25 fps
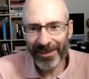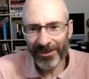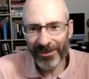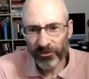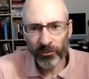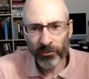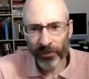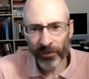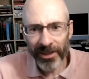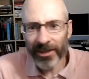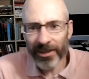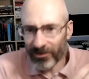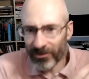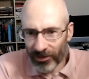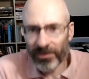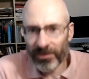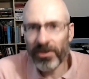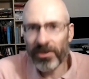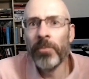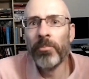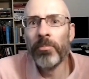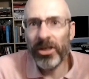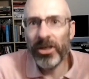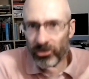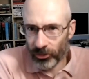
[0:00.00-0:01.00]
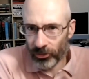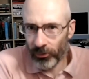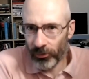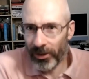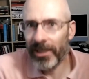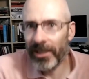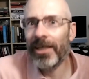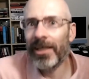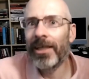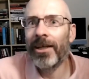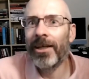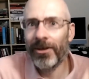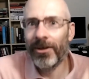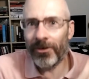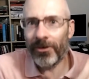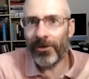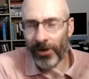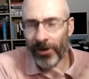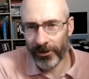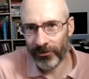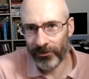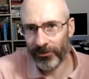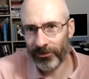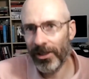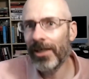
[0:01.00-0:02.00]
really just habituating and
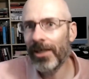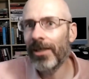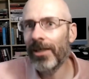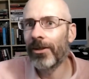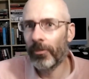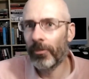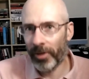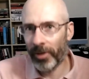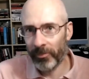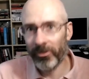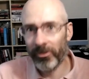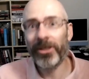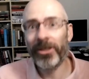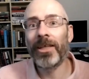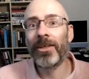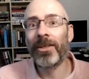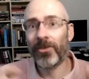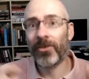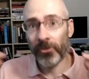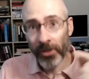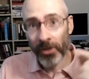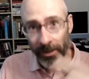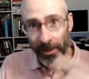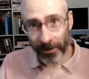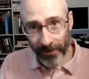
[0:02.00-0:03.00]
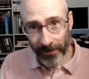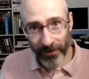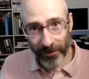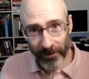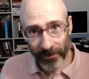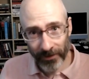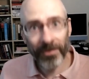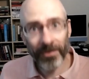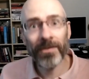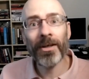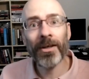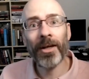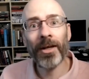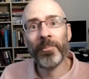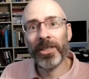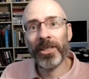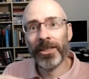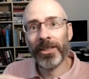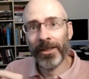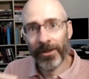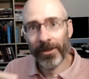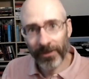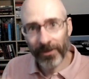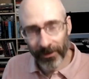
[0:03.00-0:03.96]
indoctrinating the public into this is coming,